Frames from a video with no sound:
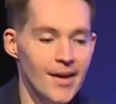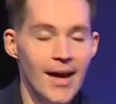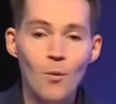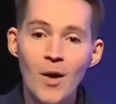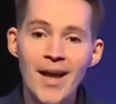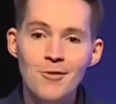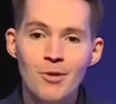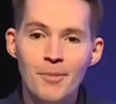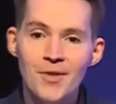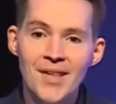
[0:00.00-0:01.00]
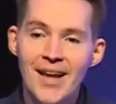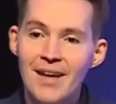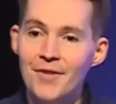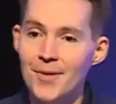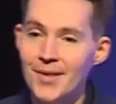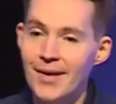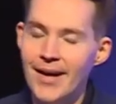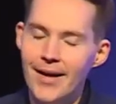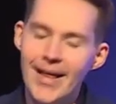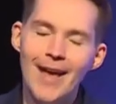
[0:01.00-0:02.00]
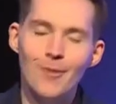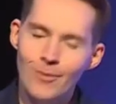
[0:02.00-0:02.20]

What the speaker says: And 100% of our